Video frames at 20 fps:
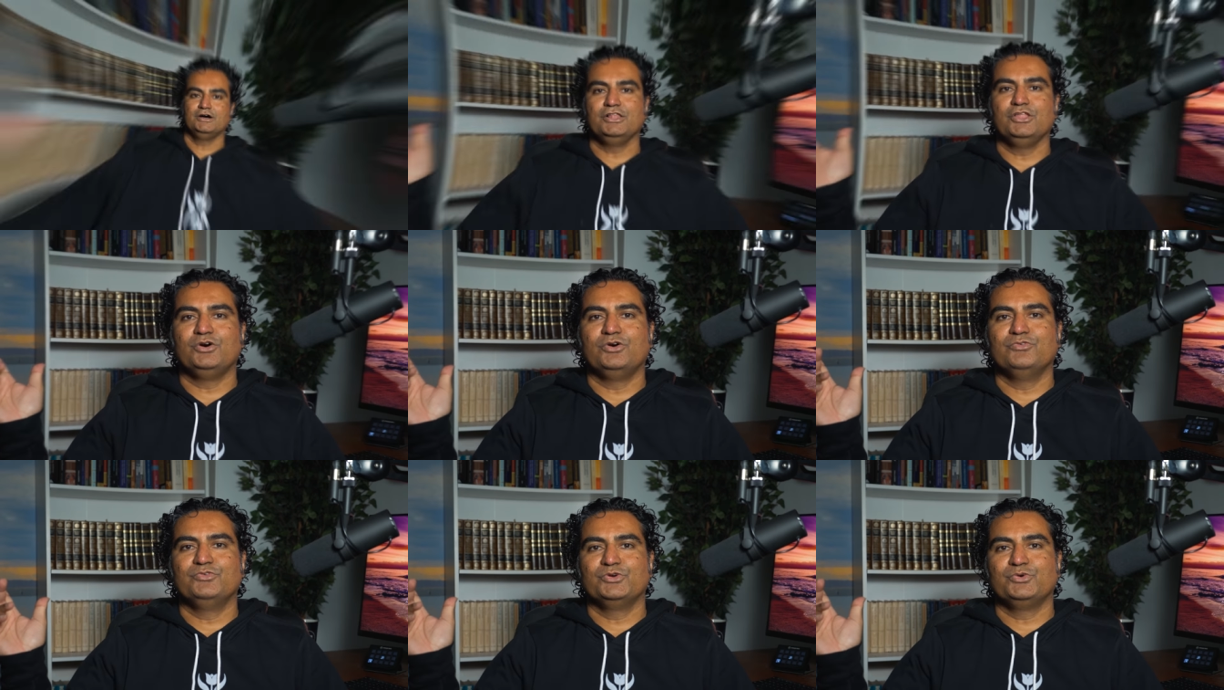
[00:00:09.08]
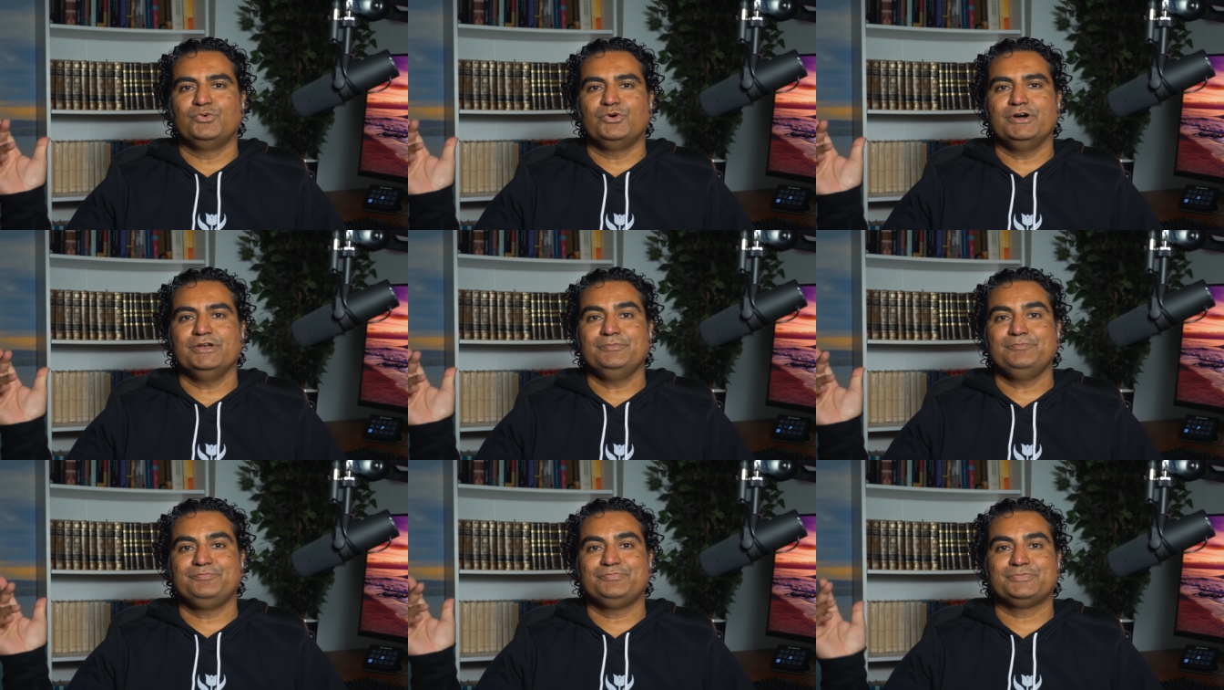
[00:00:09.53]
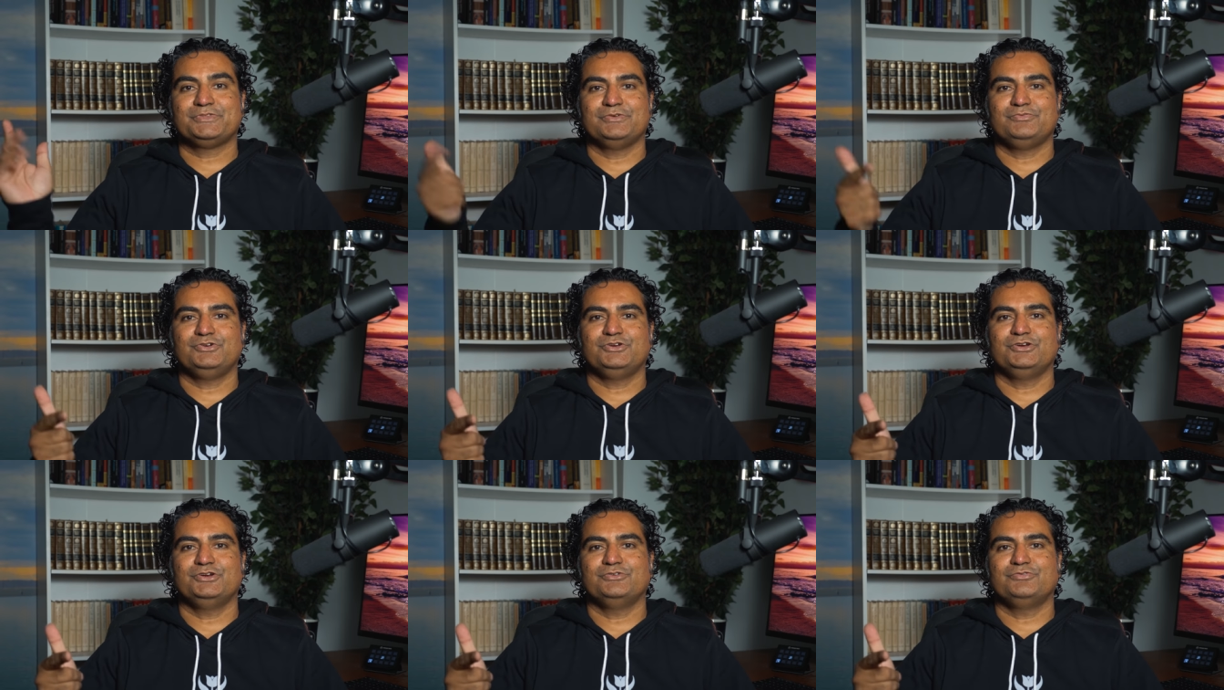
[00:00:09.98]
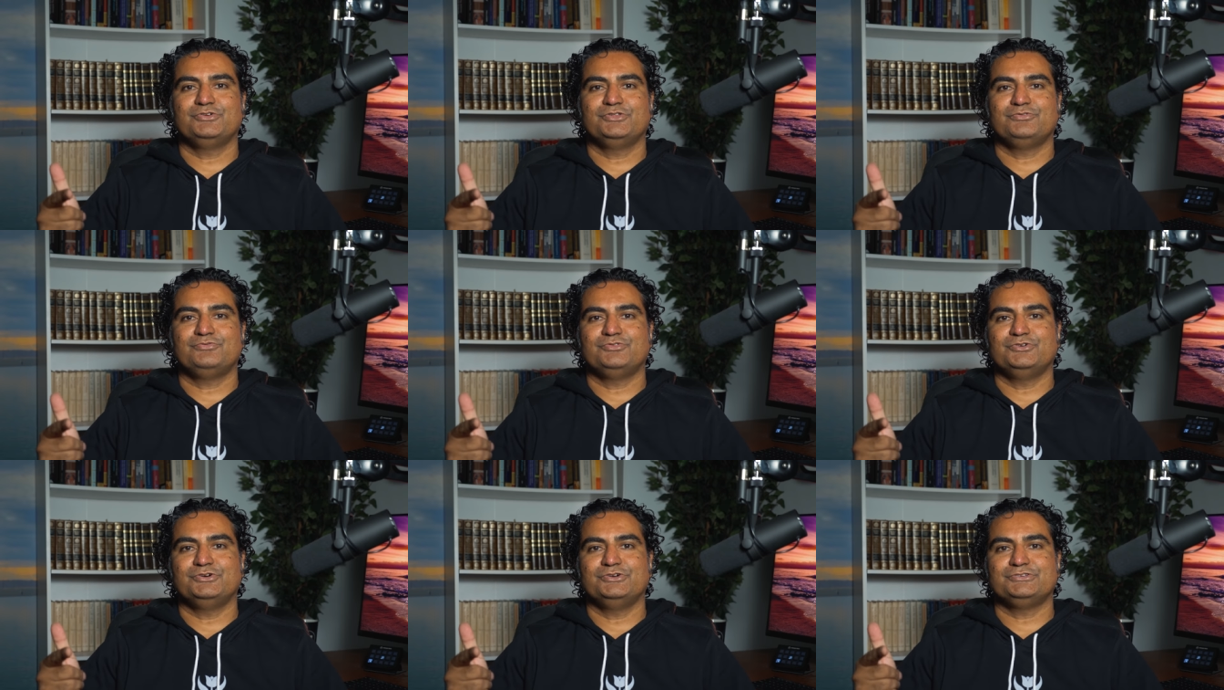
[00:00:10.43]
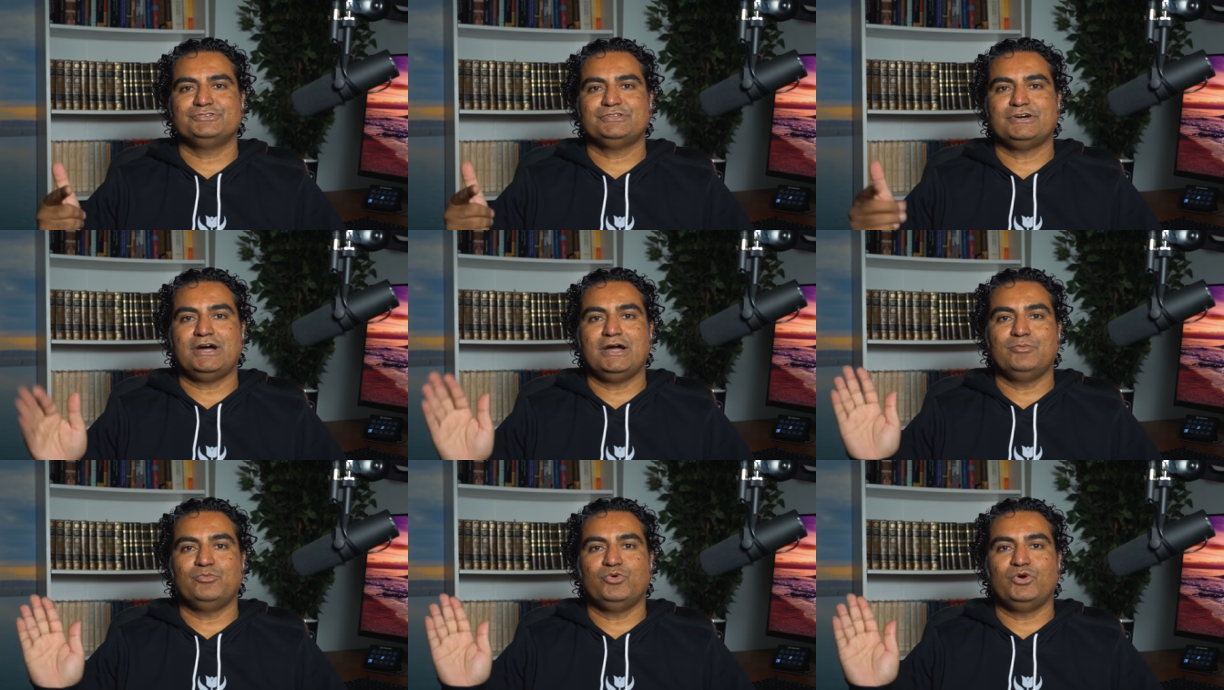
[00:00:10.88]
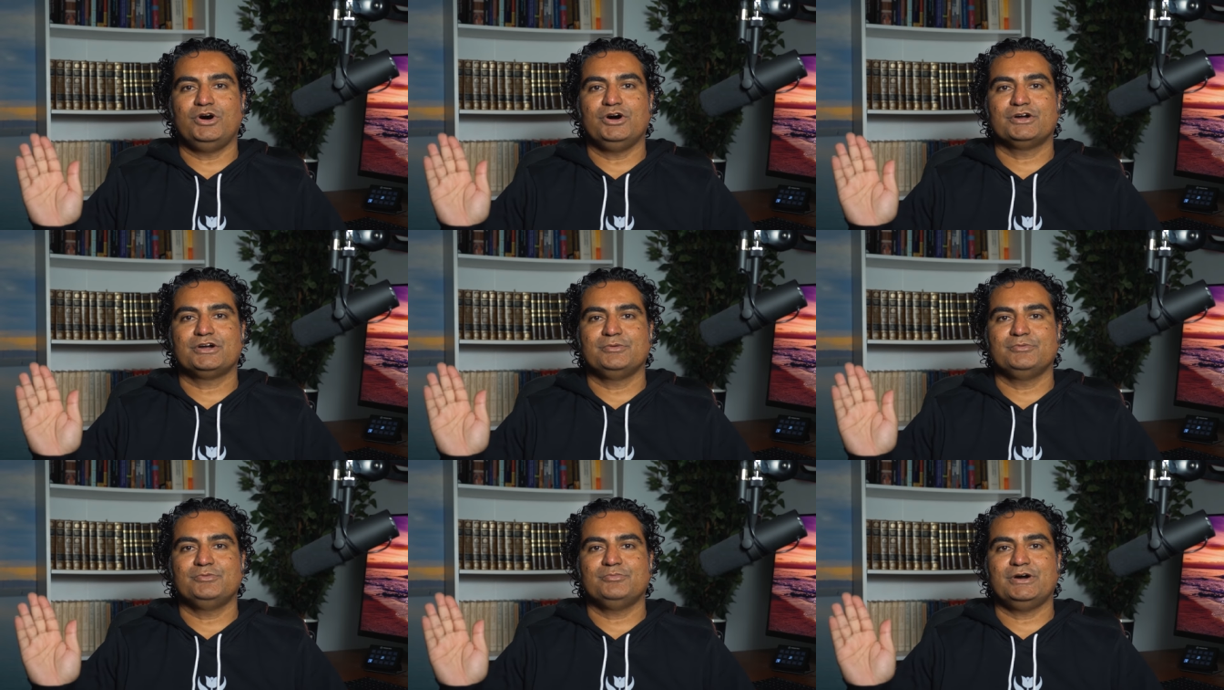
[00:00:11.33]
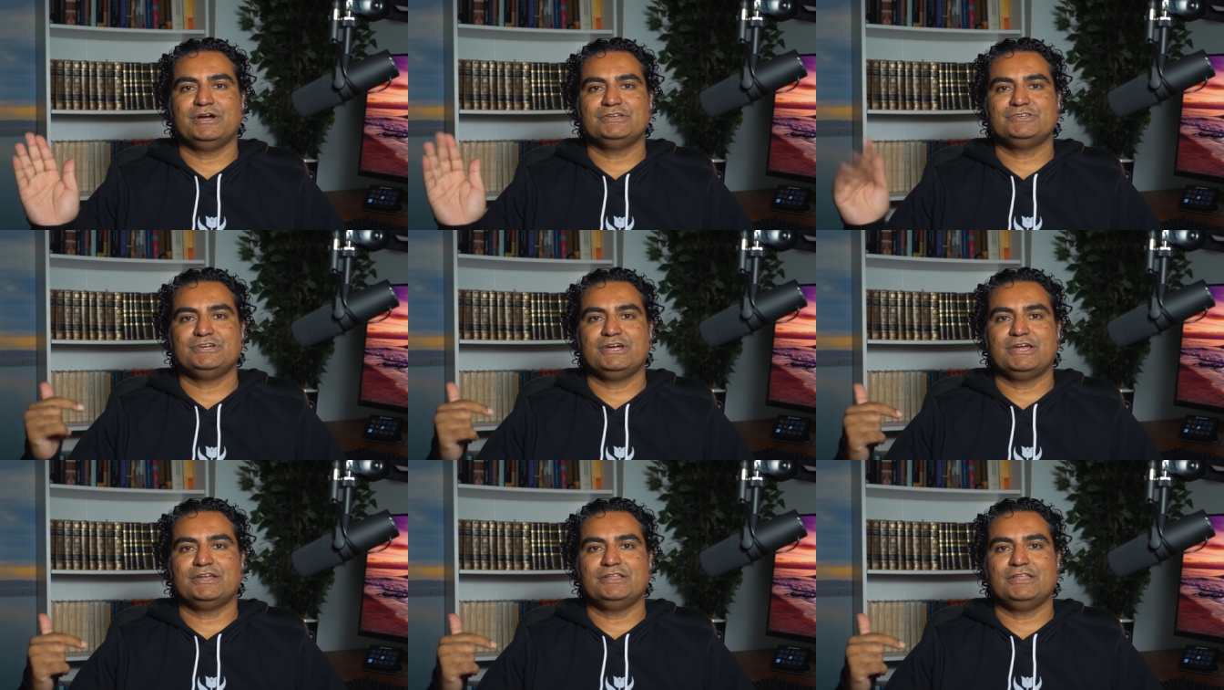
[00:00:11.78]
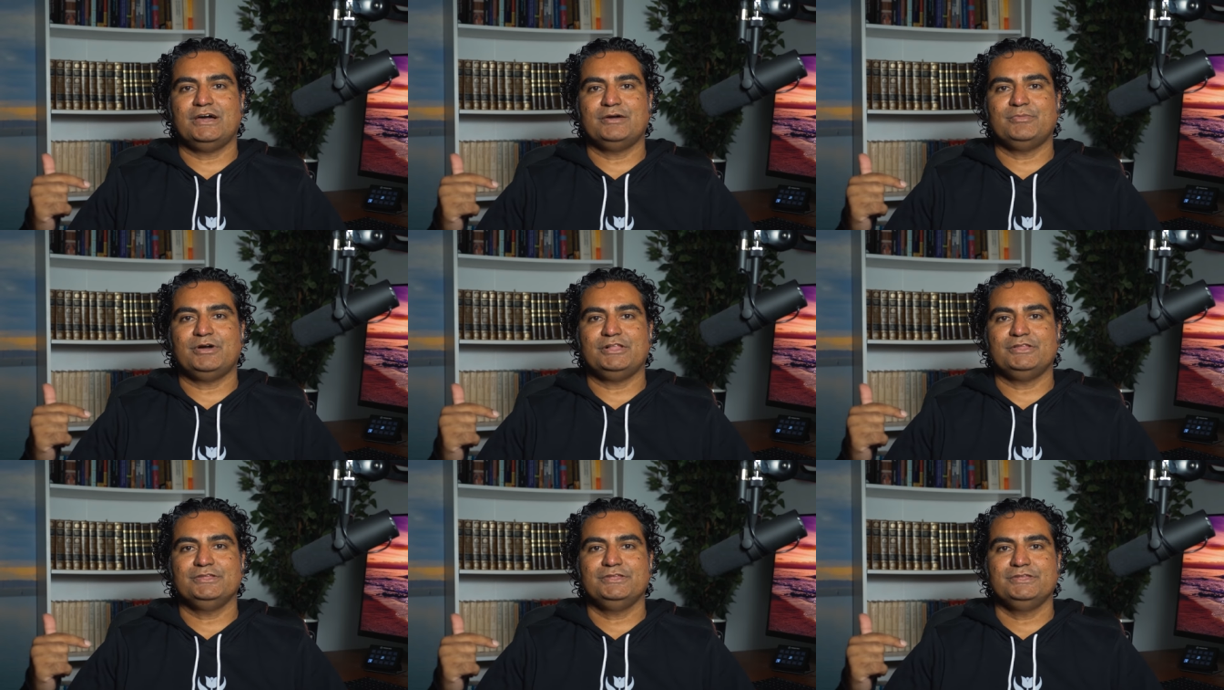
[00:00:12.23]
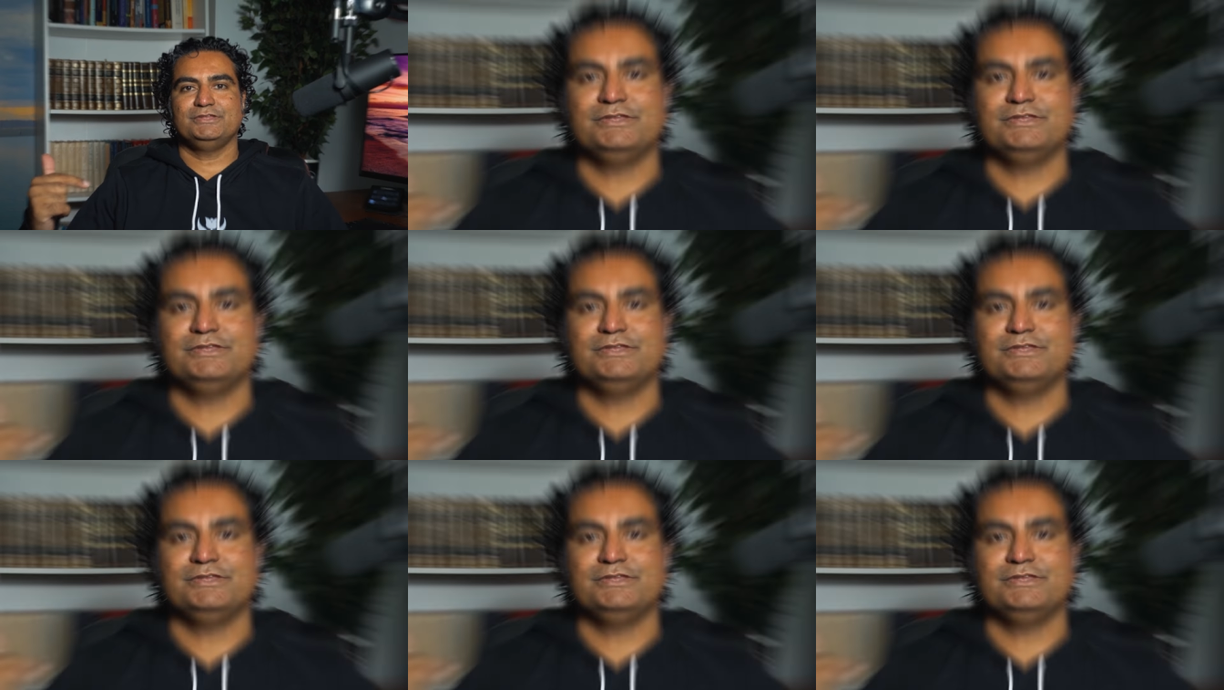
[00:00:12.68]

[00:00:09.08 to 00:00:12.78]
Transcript: Hello everyone. If you're here for the first time, welcome to my channel. I'm Alan.